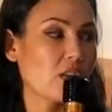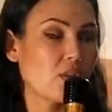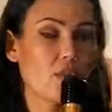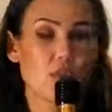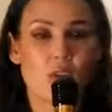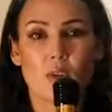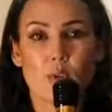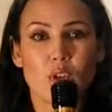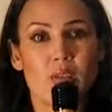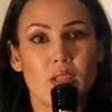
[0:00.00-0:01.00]
So if you stop
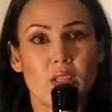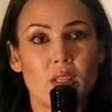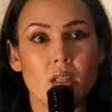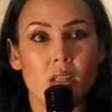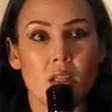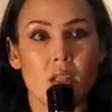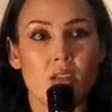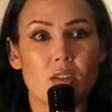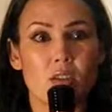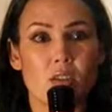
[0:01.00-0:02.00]
traveling
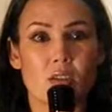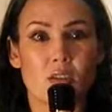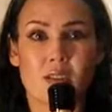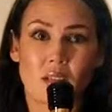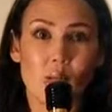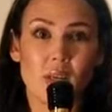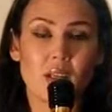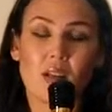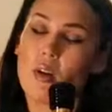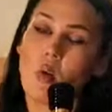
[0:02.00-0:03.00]
and start
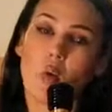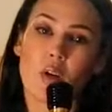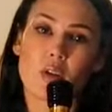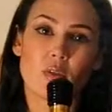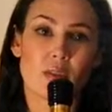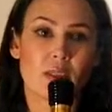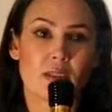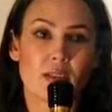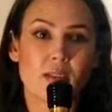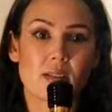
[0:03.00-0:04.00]
Skyping or doing
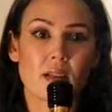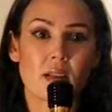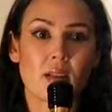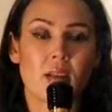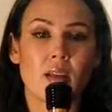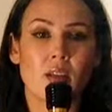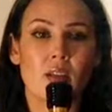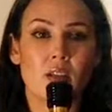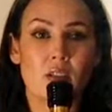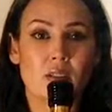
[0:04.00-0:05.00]
things that
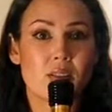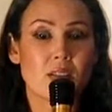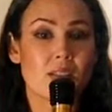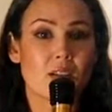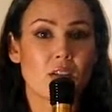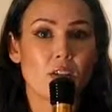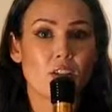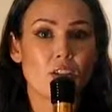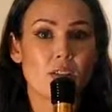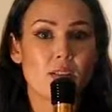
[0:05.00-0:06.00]
uses the
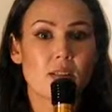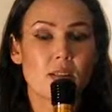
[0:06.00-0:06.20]
technologies,